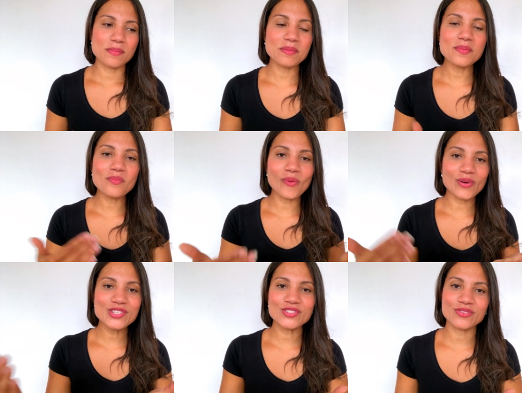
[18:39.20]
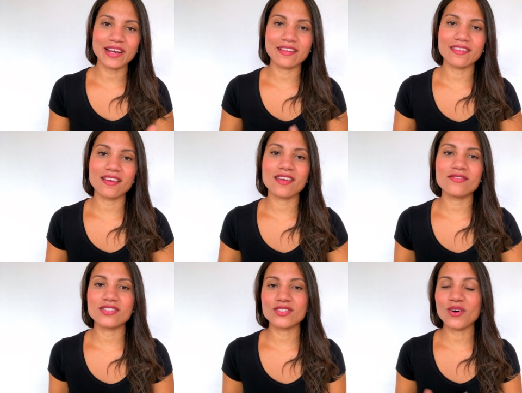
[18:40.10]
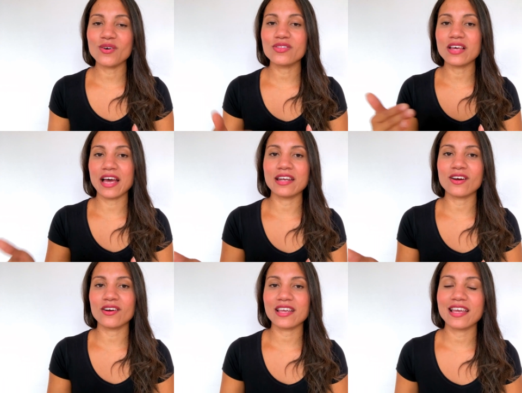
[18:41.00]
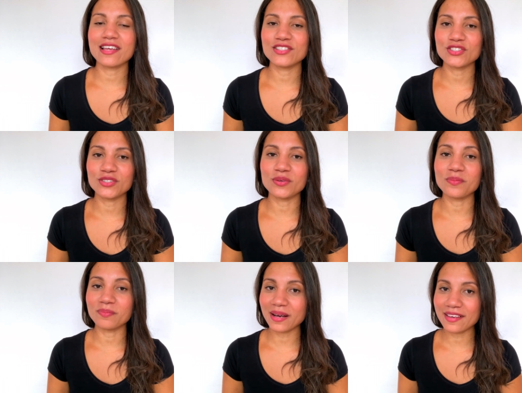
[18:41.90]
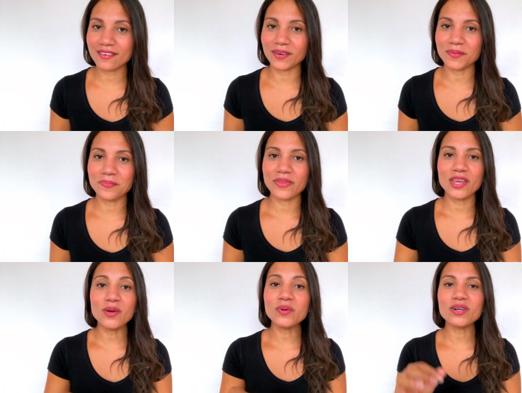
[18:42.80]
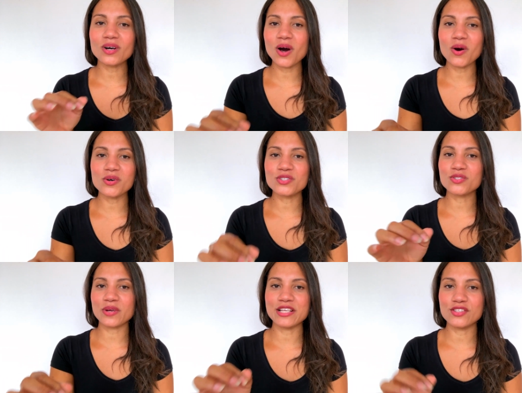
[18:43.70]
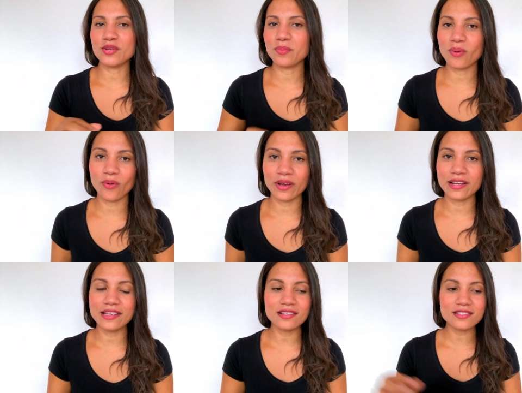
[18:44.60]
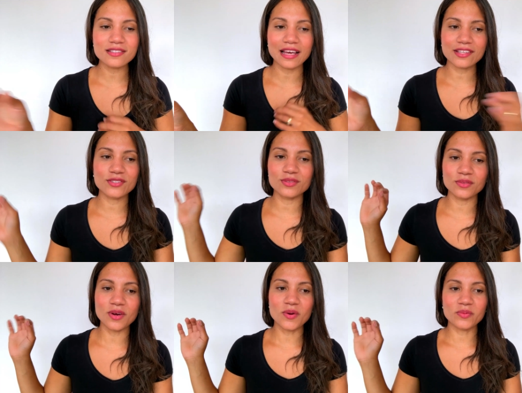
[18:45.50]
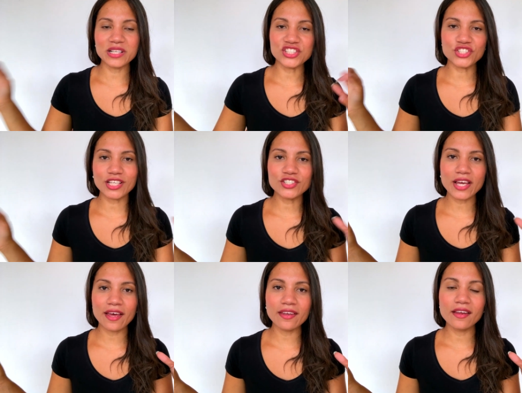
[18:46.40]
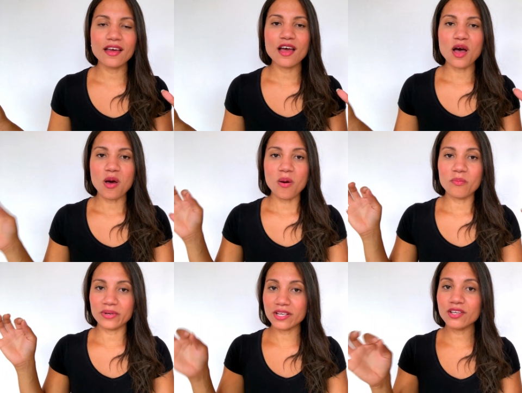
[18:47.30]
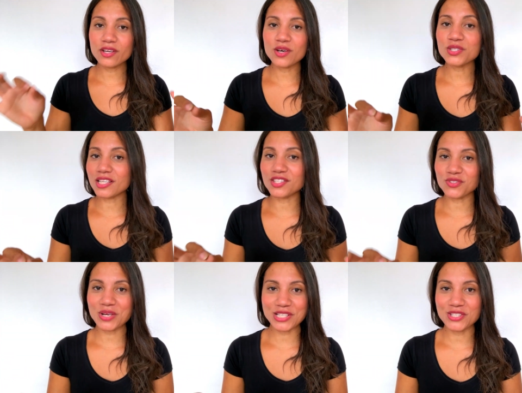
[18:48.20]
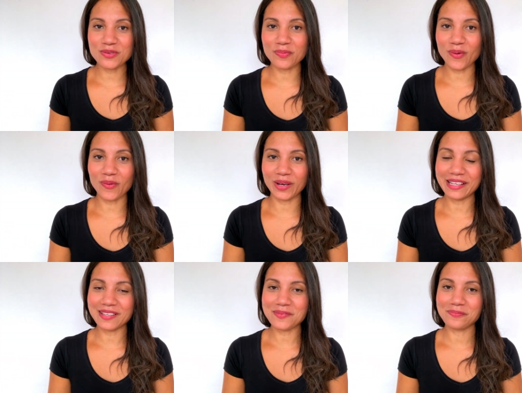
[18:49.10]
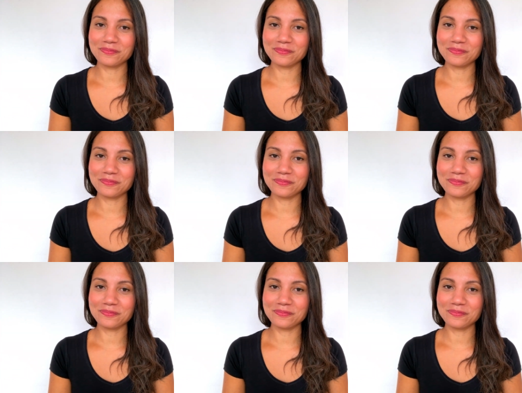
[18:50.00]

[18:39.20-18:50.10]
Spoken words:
maybe more strict even so than Archangel Michael. He will go straight to the point. He doesn't like to really chit chat, but he goes like straight to the point.